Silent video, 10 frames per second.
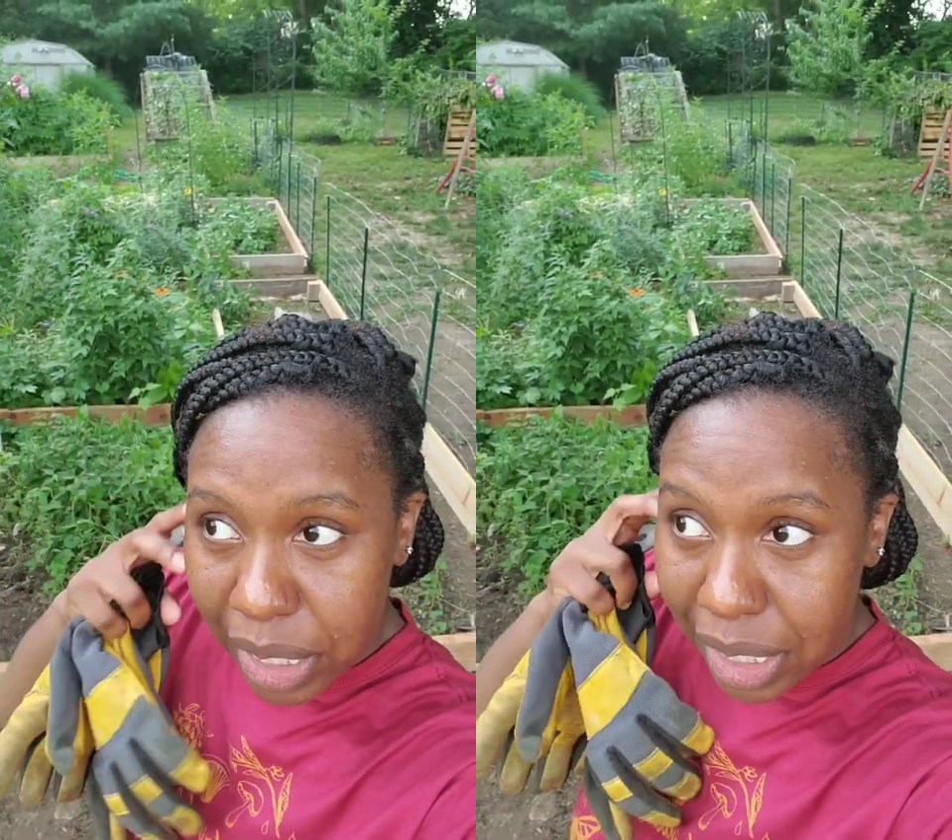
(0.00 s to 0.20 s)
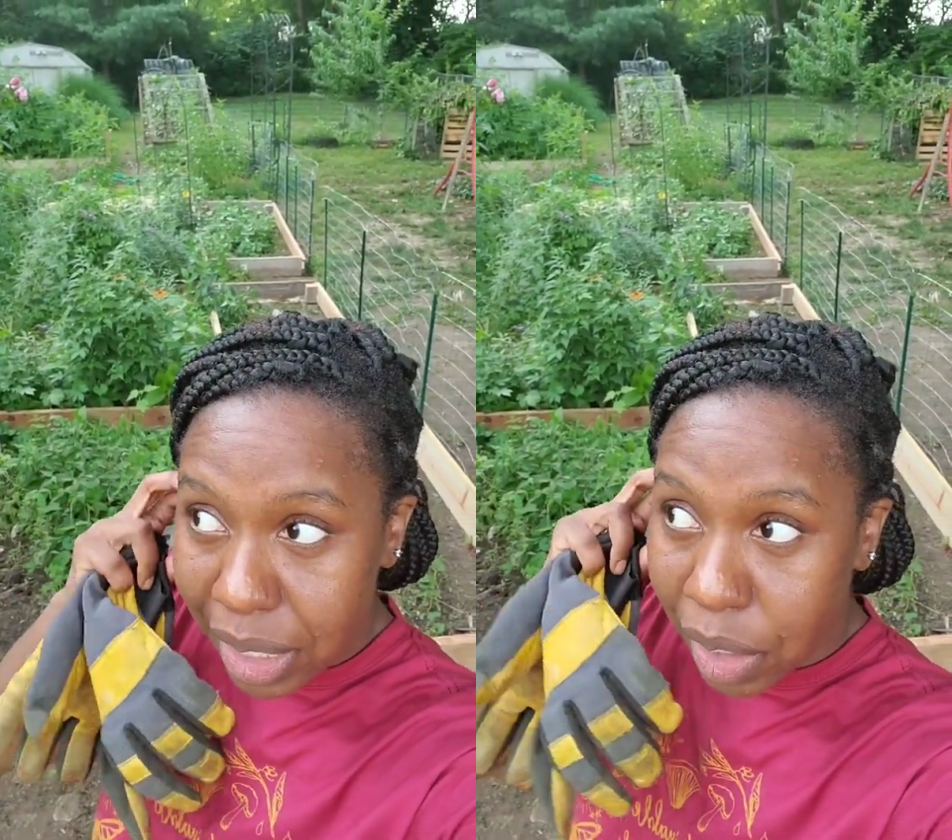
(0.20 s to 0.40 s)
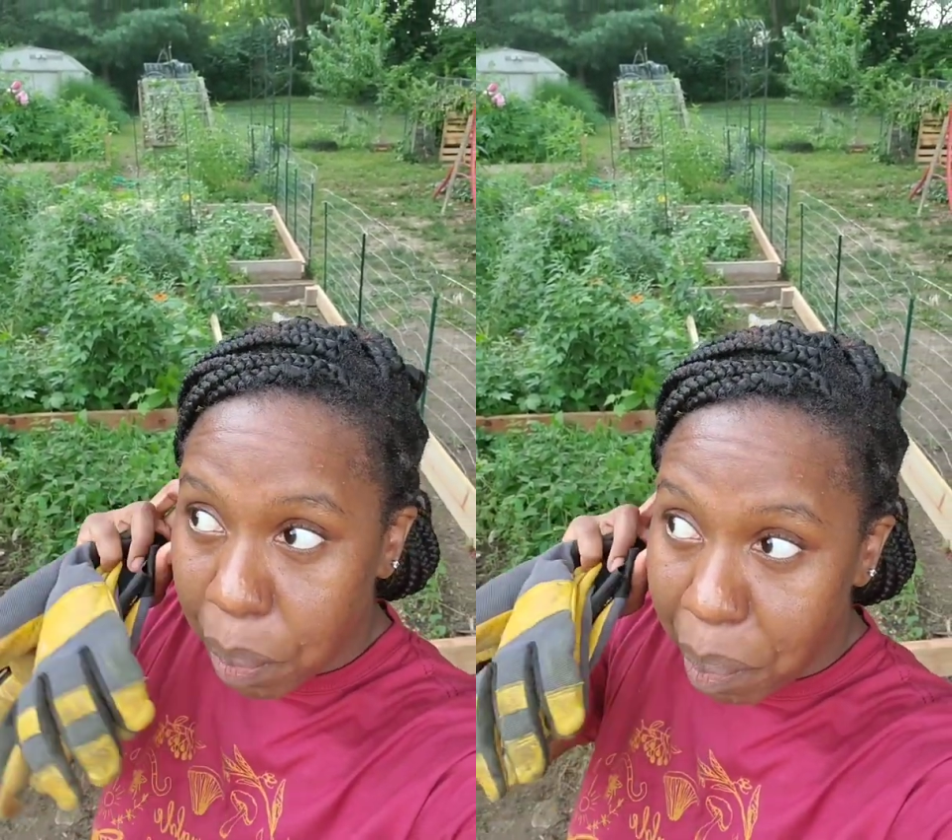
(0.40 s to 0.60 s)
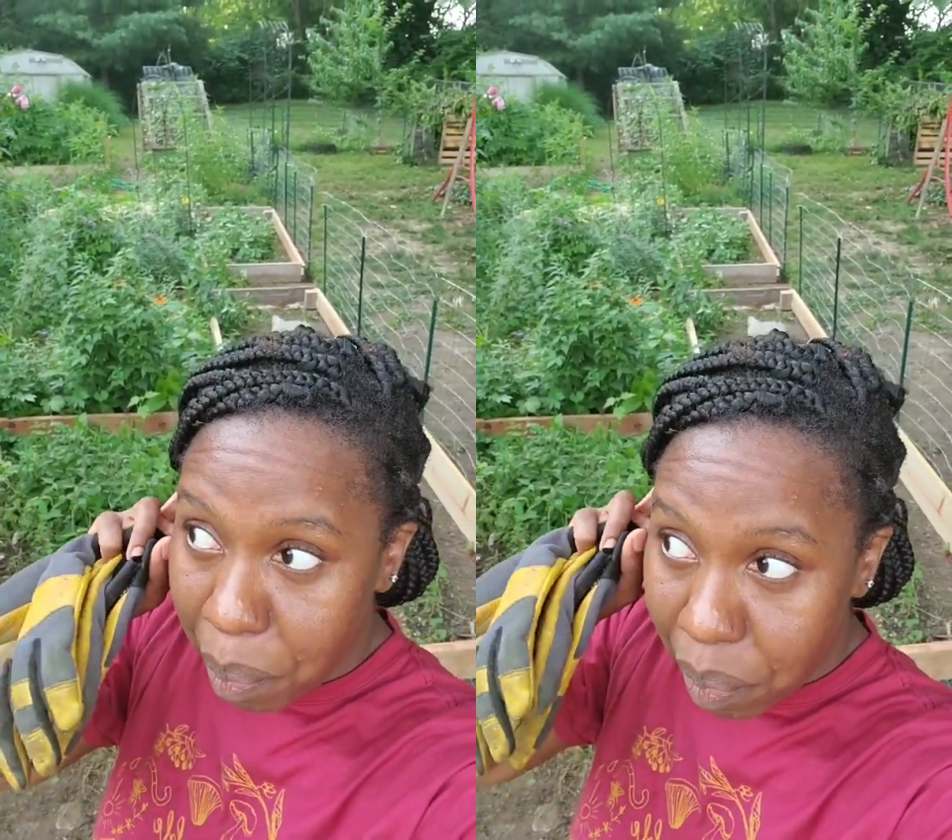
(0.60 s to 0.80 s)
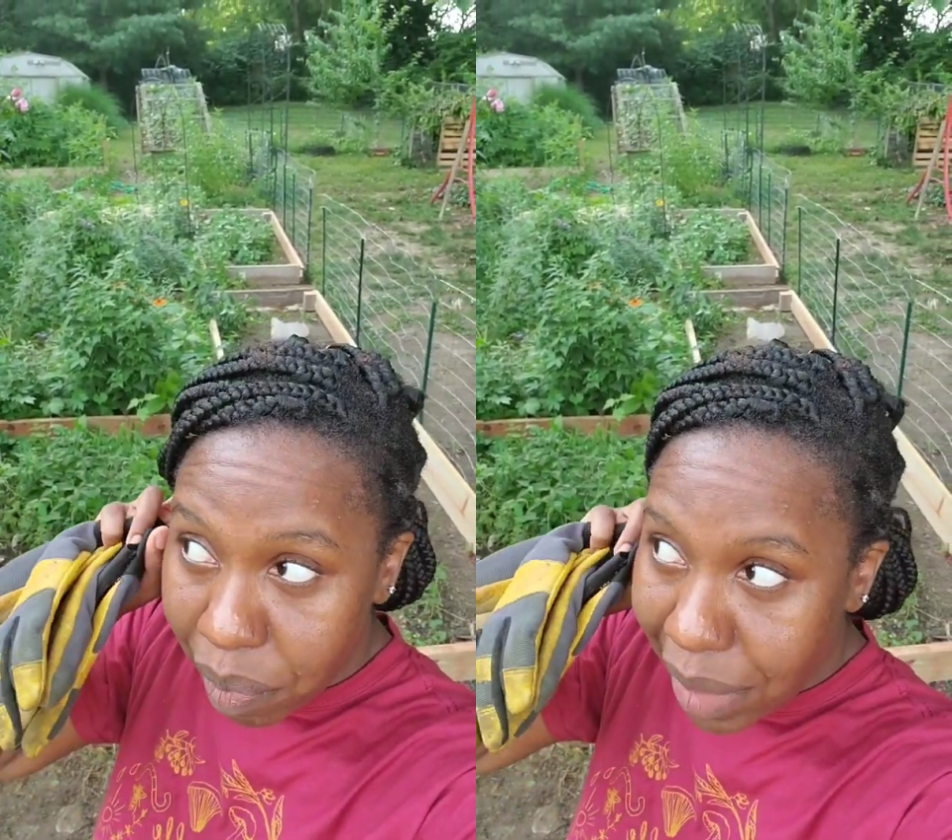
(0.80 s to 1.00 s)

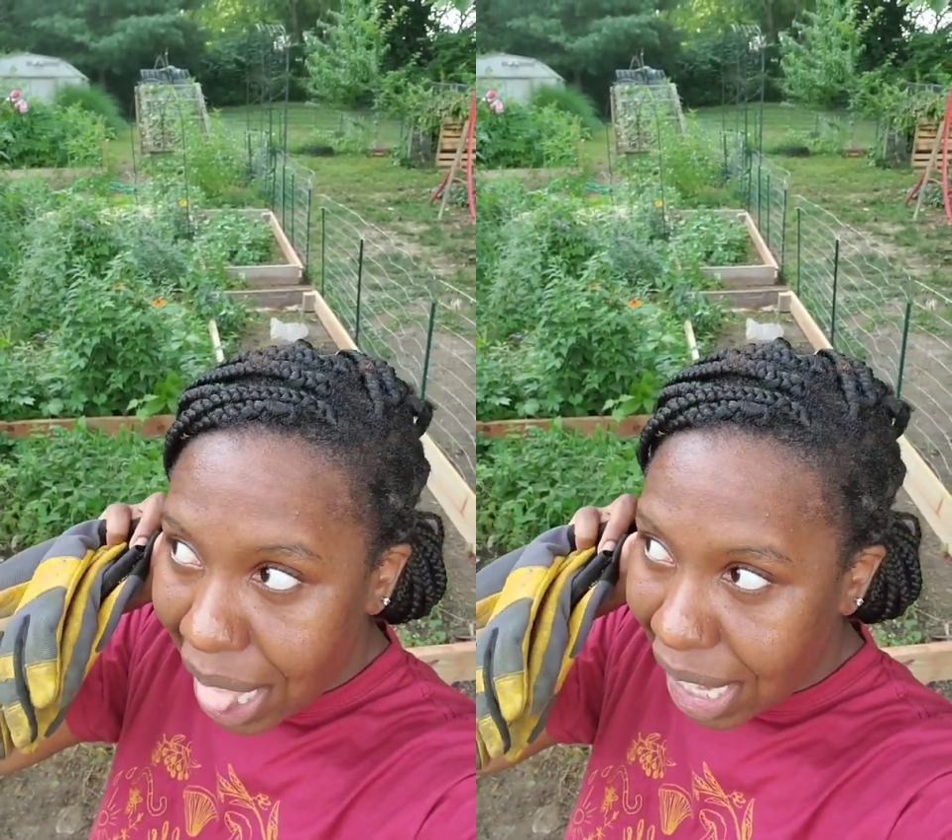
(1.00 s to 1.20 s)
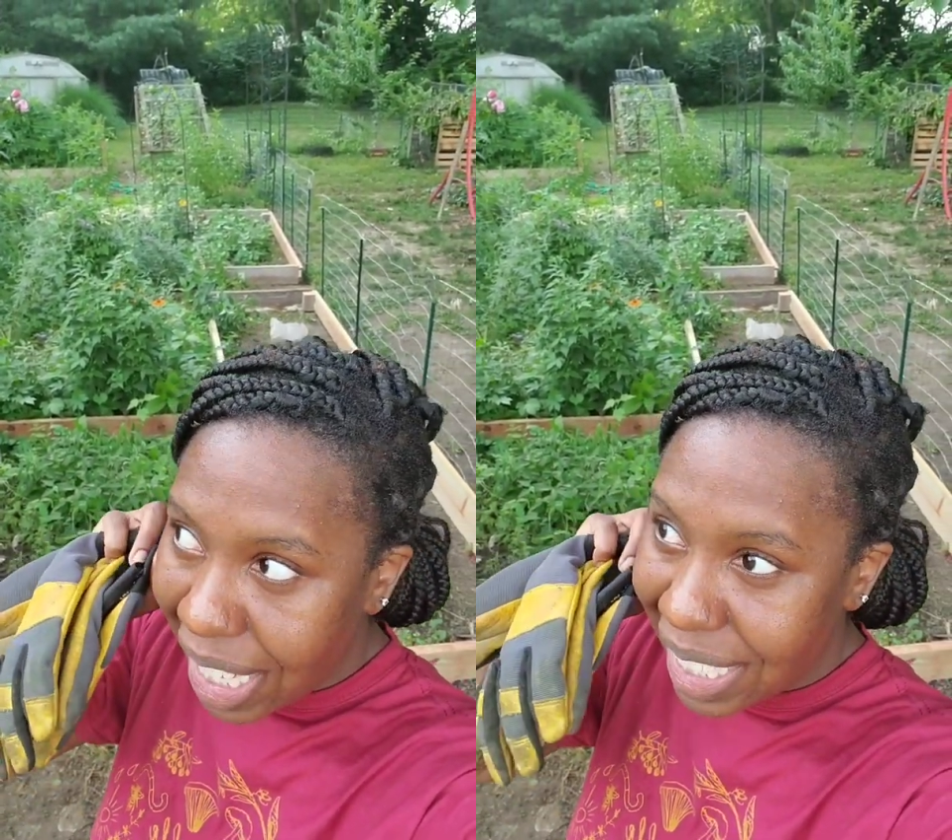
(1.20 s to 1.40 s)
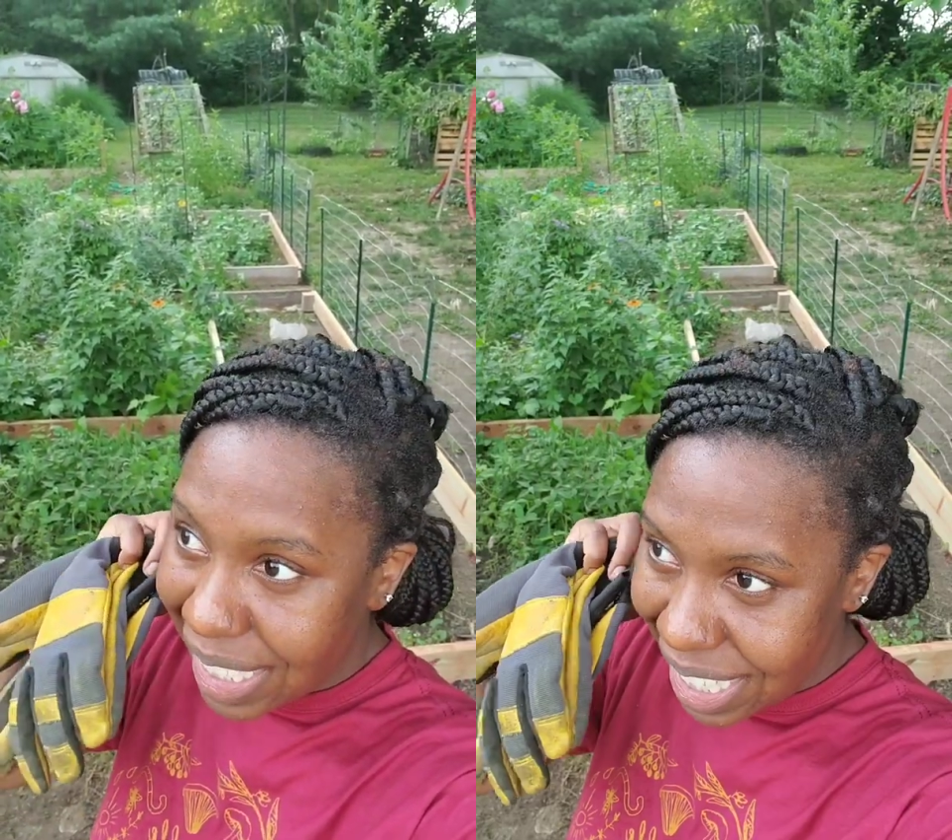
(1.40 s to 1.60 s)
a